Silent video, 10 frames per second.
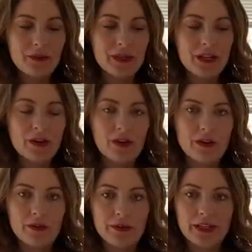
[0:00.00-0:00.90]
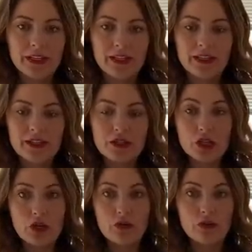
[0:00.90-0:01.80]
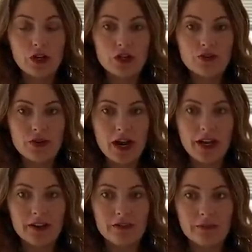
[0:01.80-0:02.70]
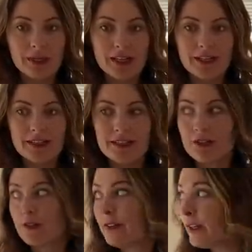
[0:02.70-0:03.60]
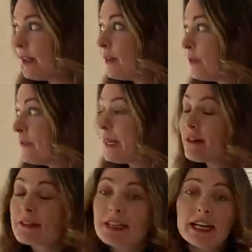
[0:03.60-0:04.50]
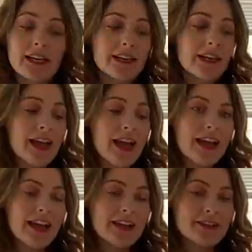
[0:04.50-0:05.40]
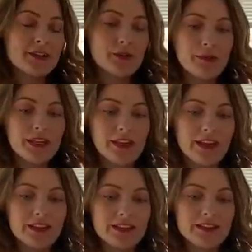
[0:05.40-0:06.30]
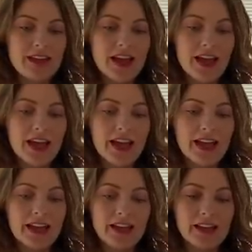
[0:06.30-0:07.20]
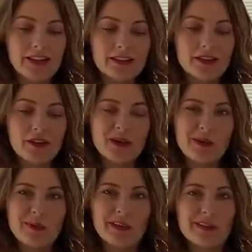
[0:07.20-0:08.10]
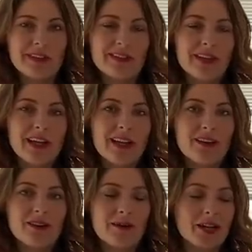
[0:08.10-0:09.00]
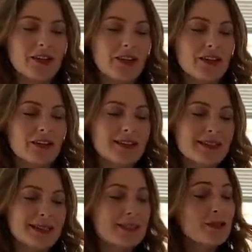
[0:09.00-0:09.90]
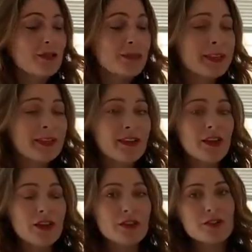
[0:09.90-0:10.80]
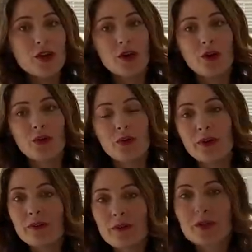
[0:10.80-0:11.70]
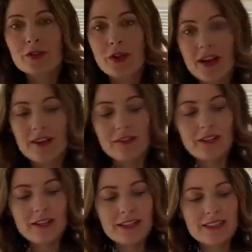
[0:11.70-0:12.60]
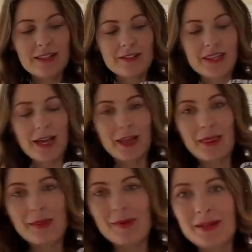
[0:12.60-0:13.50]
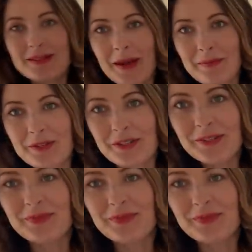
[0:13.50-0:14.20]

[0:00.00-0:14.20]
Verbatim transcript: we are going to go for a drive because it's very gloomy outside and it's the weekend and we don't really want to hang out in our backyard since it's gloomy. So going for a drive sounds like the best option.